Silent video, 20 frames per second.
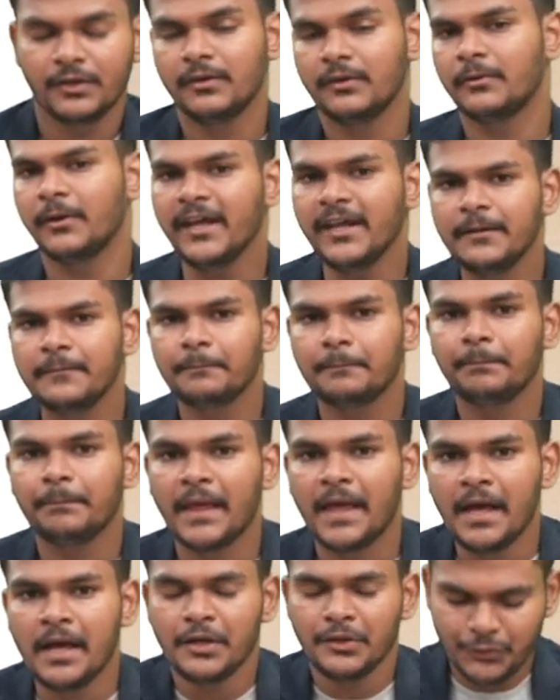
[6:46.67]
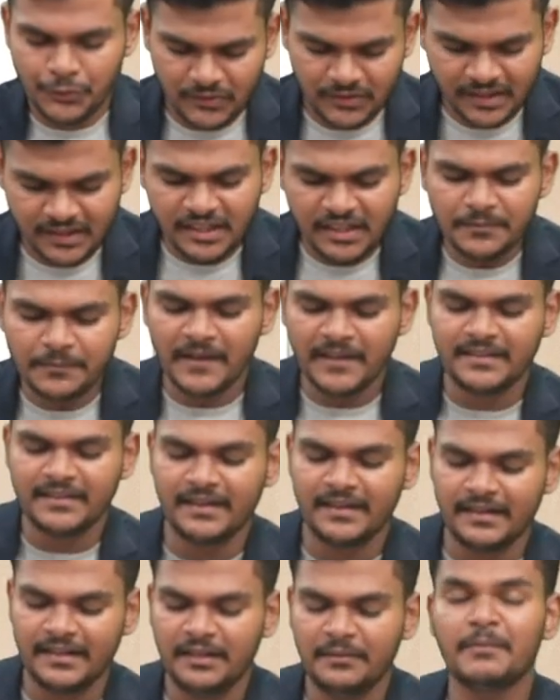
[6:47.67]
right? So this is
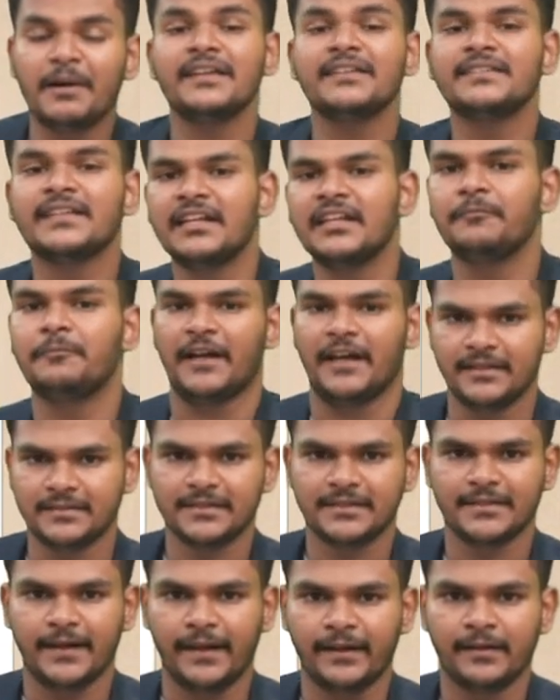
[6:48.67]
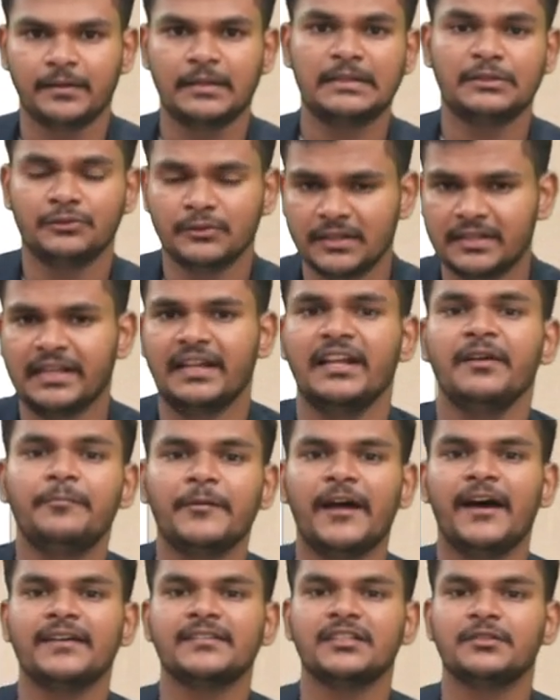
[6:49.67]
basically my selling price, isn't it? So the selling
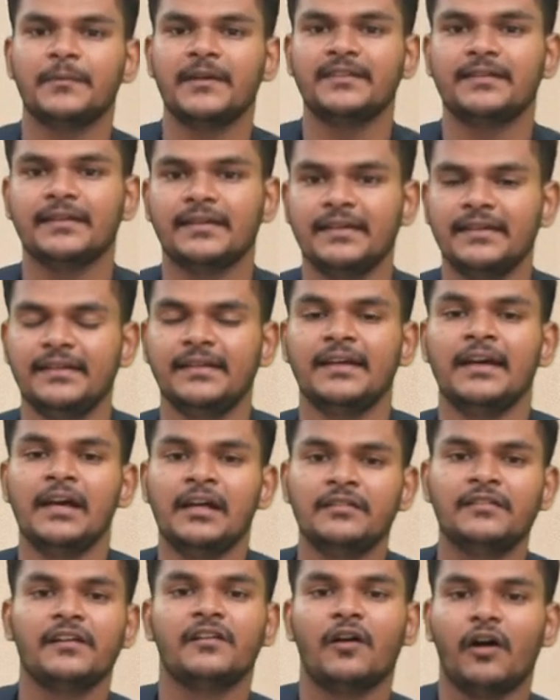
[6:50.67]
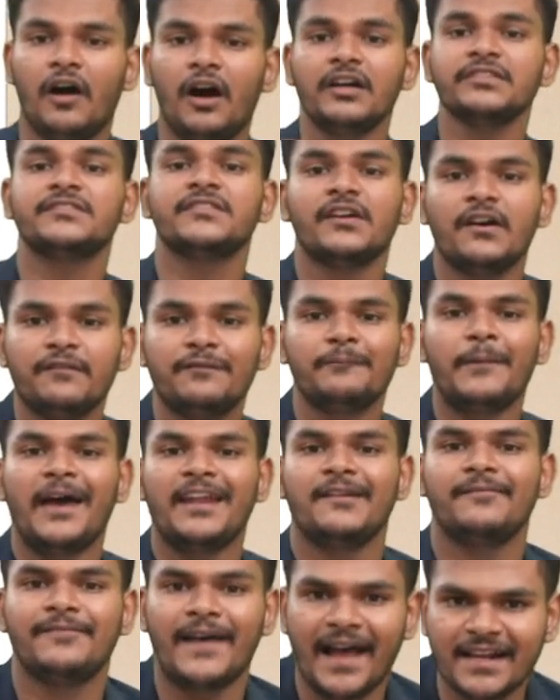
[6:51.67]
price is basically the cost of
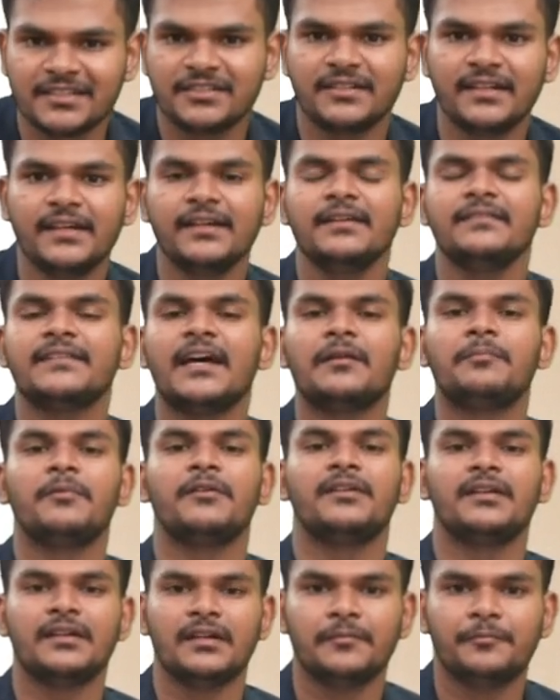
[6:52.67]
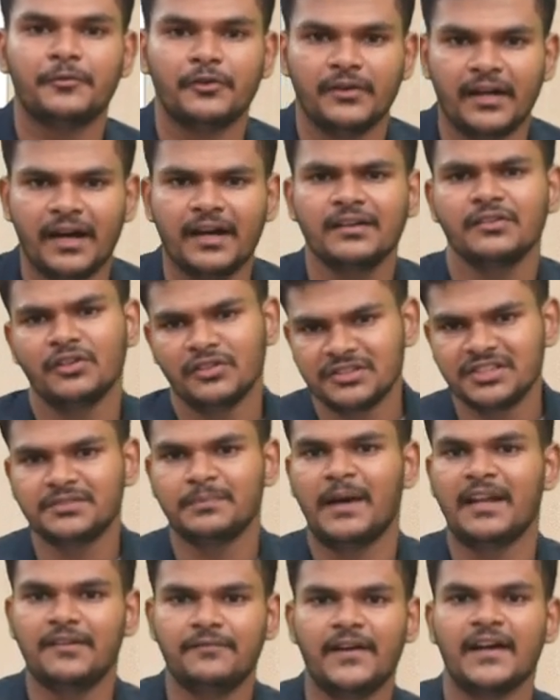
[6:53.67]
manufacturing that particular product, not just
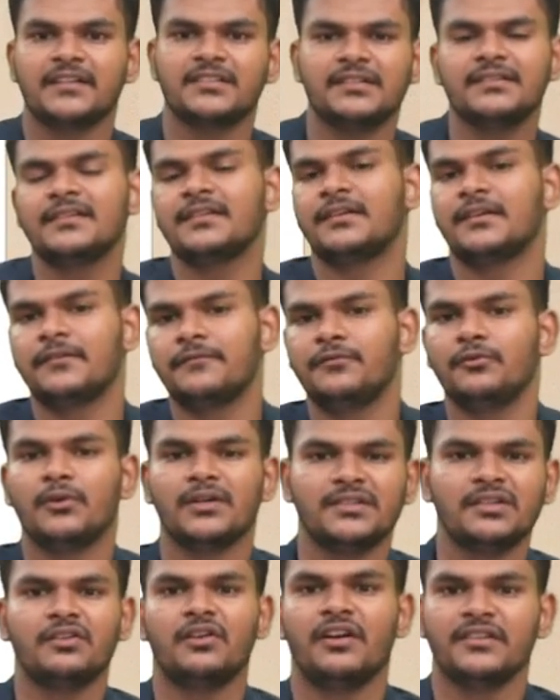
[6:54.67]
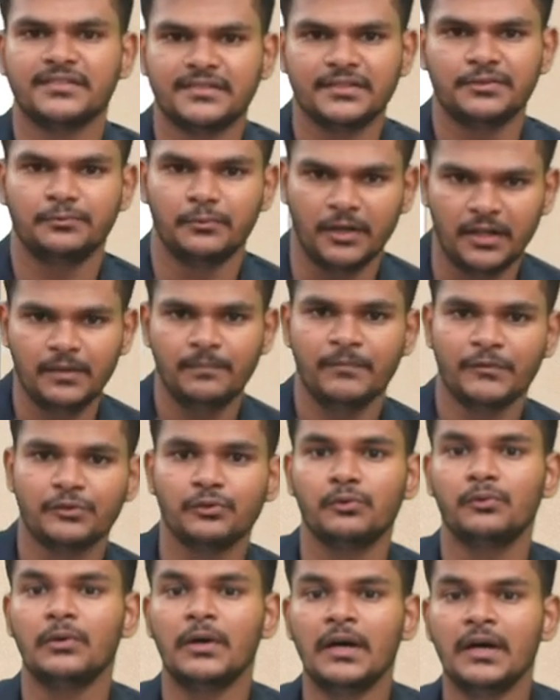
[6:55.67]
manufacturing, there are a few other costs as well.
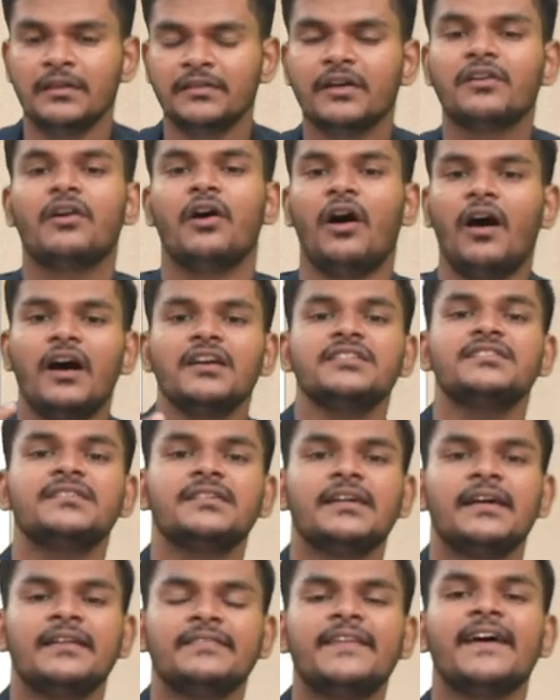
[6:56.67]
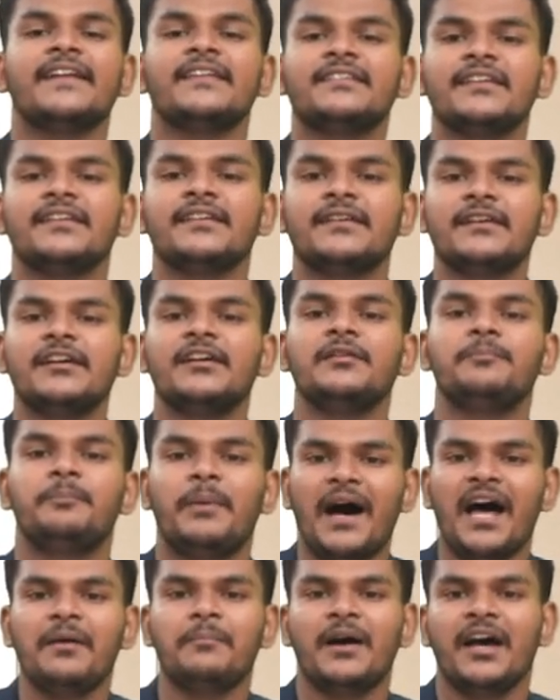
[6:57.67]
So the cost that is incurred
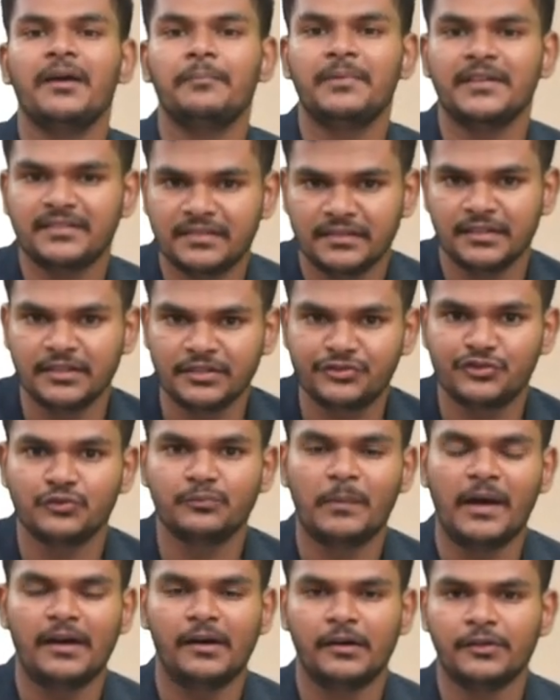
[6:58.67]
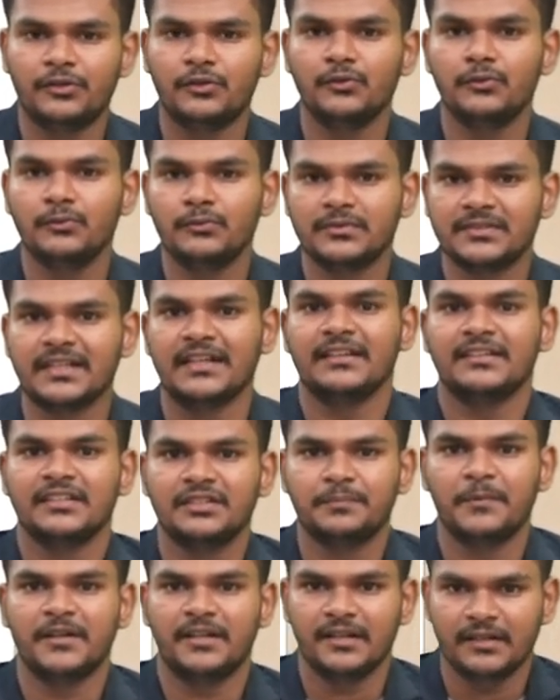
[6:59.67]
by my business to sell this
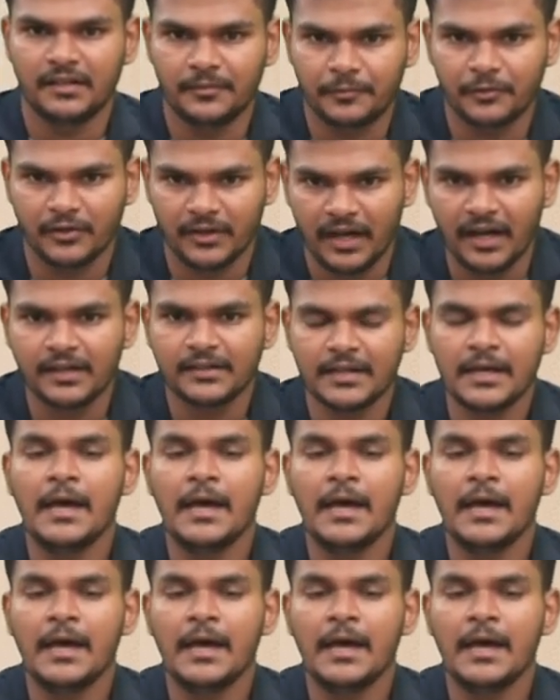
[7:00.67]
particular product,